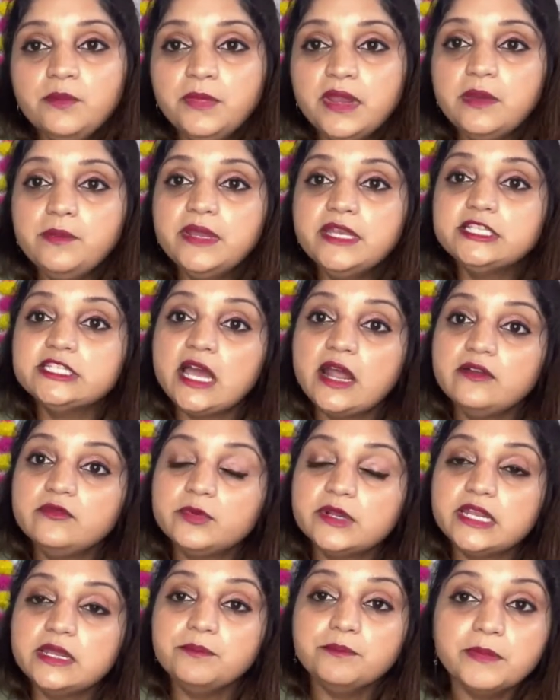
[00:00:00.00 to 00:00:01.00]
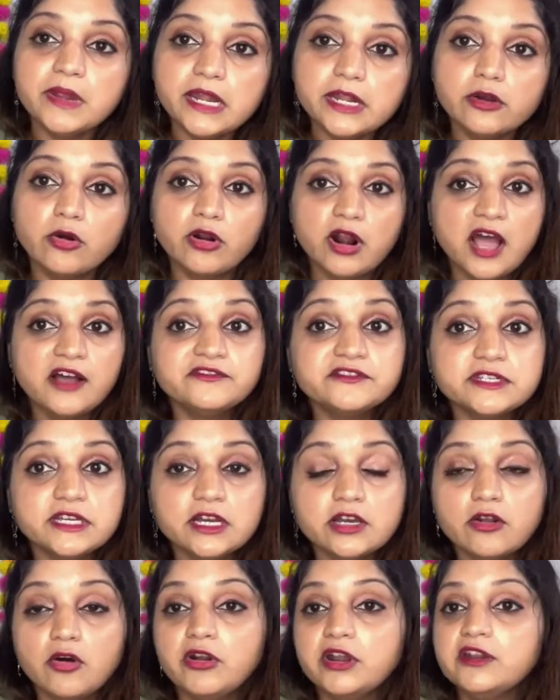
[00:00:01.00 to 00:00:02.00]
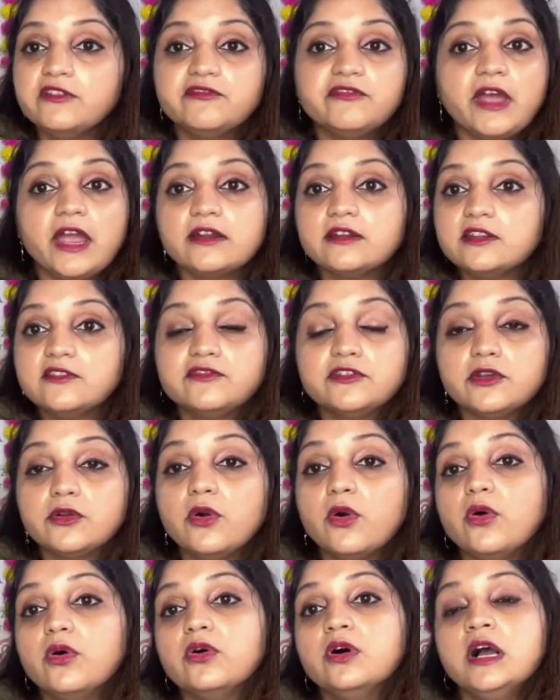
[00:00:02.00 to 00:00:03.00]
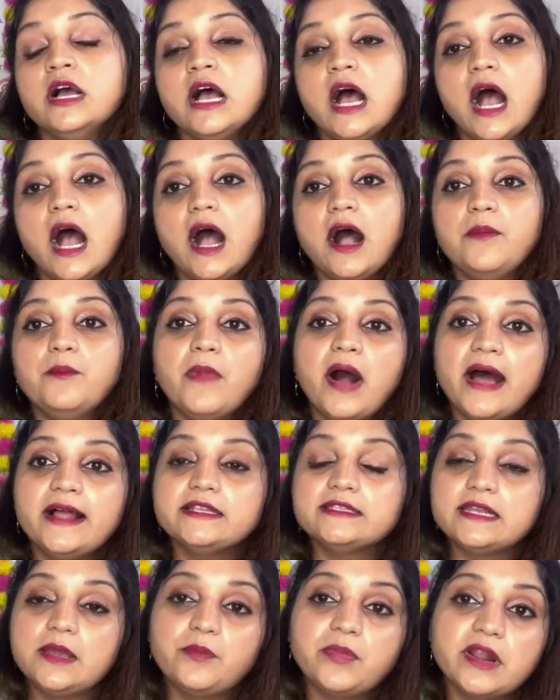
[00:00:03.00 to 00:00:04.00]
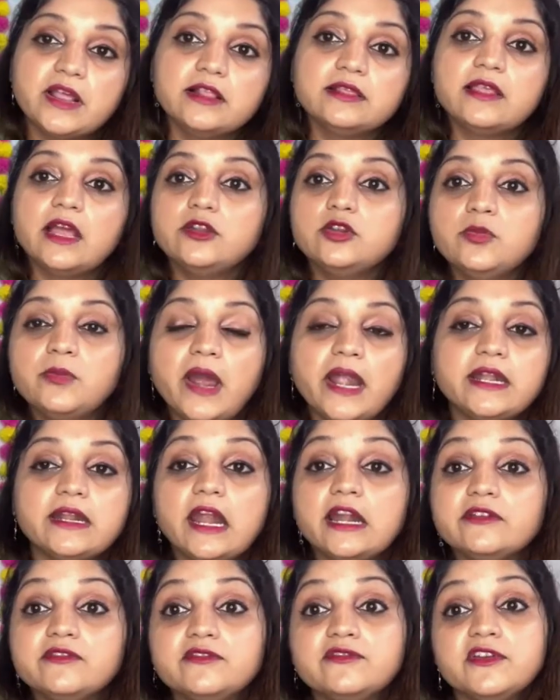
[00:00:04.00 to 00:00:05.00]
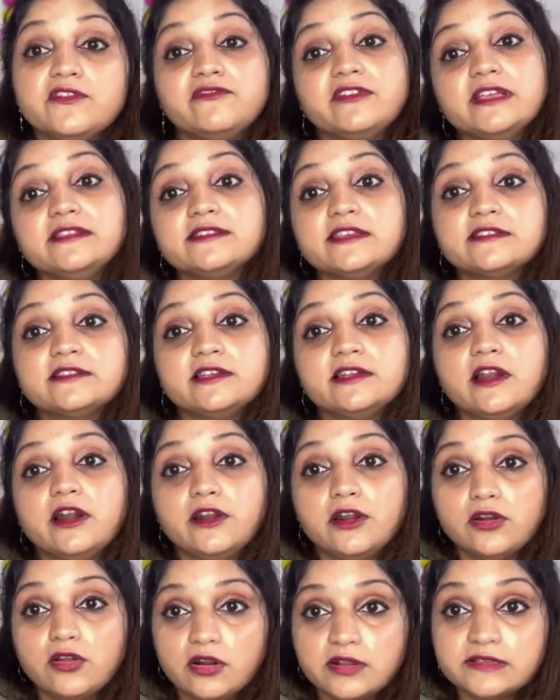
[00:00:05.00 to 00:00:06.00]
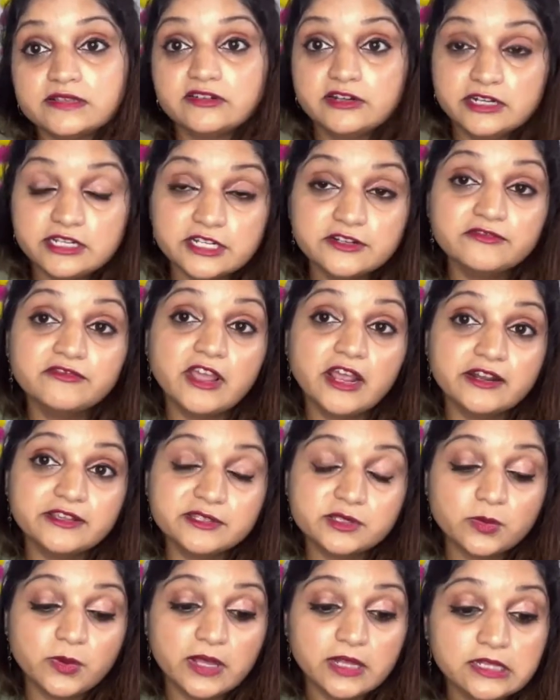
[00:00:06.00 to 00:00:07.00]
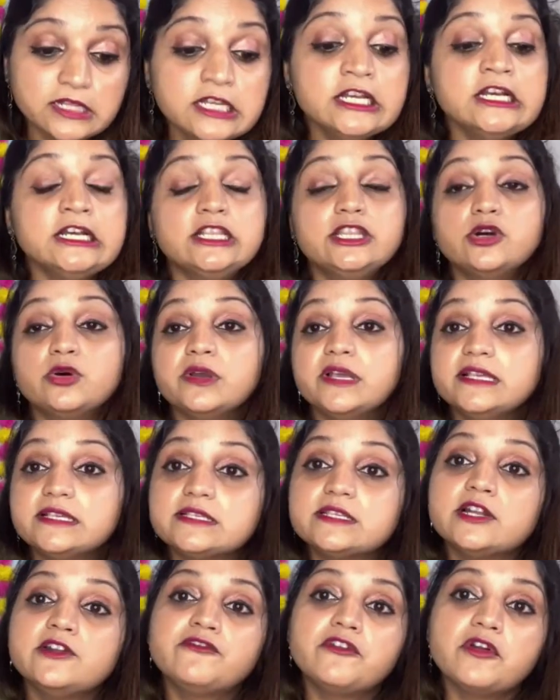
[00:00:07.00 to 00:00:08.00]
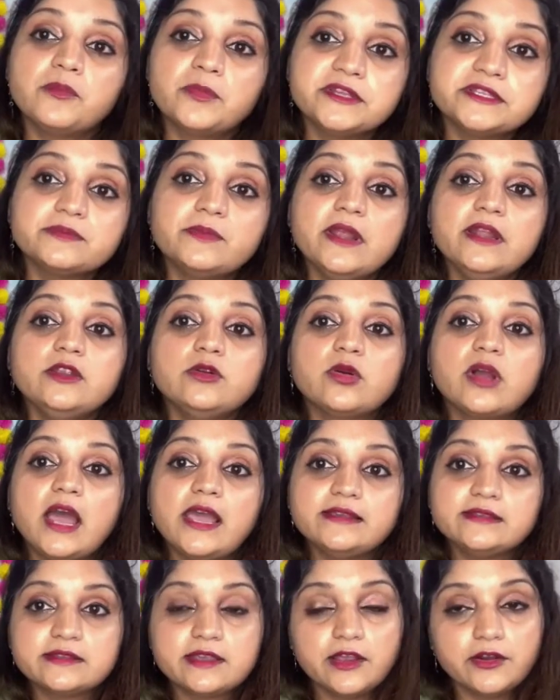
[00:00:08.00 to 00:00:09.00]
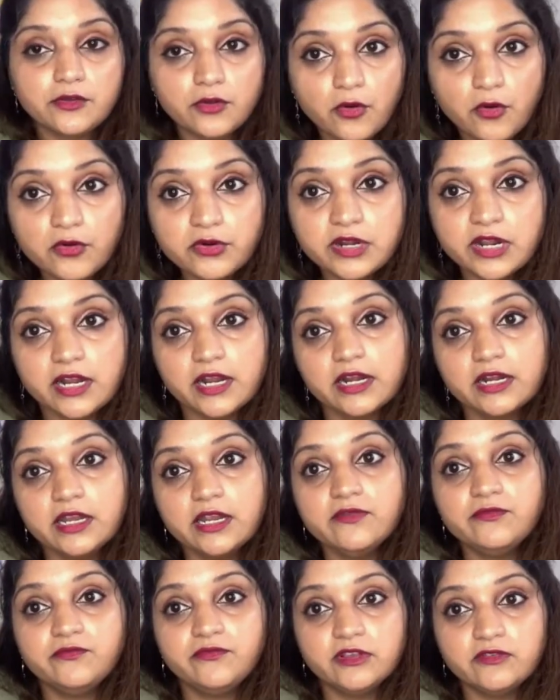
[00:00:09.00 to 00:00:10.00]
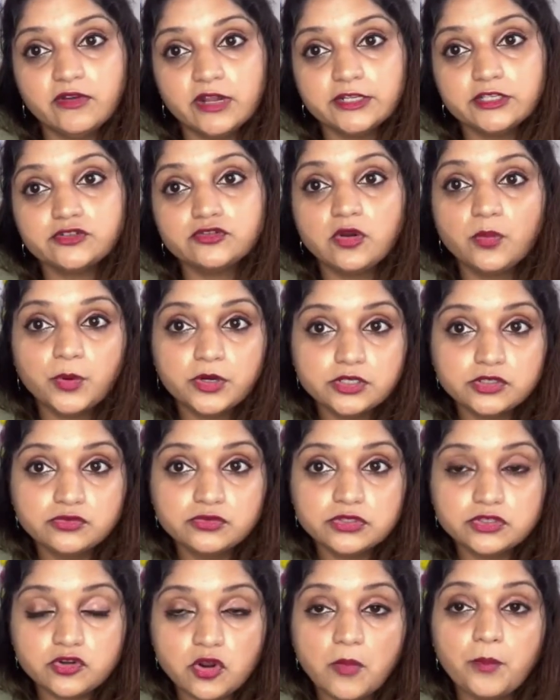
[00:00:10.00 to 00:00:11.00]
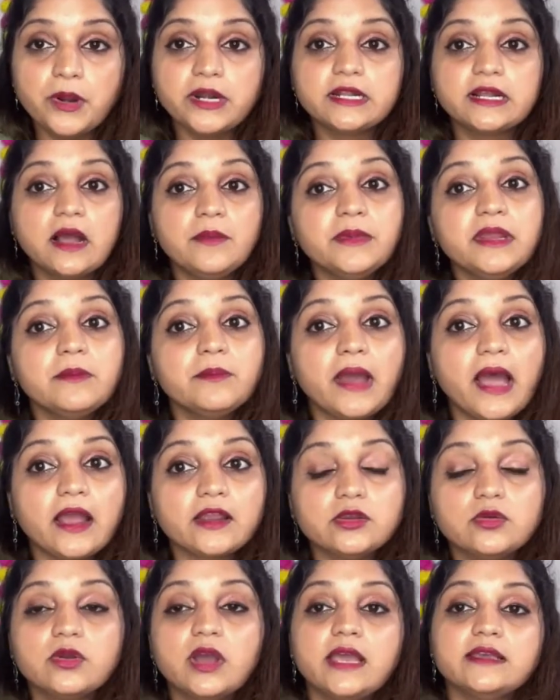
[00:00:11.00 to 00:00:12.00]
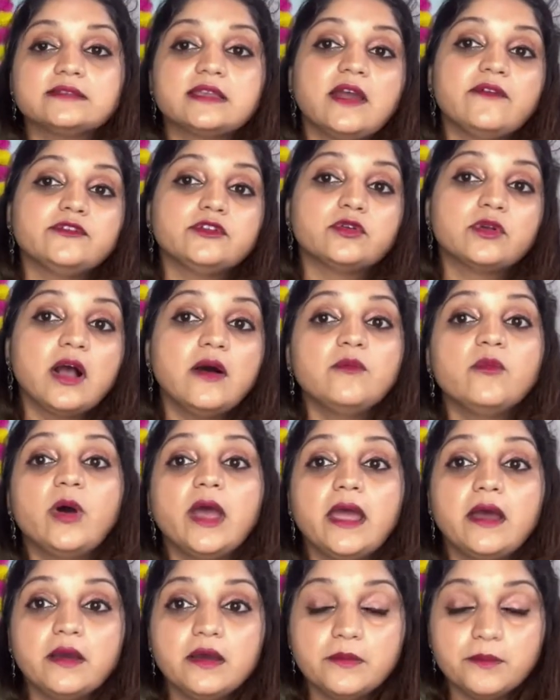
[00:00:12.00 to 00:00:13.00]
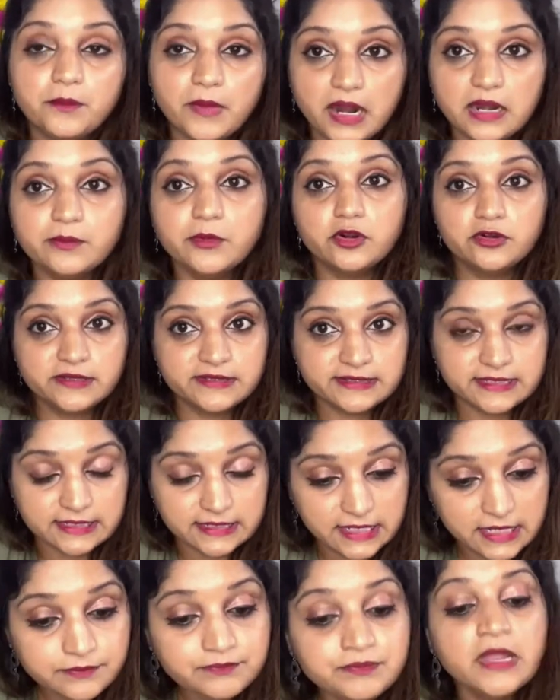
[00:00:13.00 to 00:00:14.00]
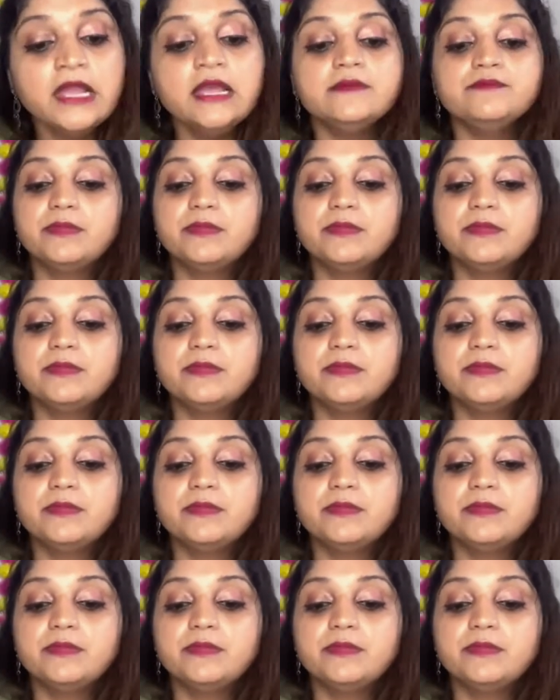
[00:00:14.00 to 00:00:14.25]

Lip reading: maybe January mid or after, or in fact if you go March, April, then you might get $1,500-$1,600 return fare as well. Though it's still for Brisbane, you guys can go directly with one stop or two stop, but coming back you guys have to come via Melbourne or Sydney.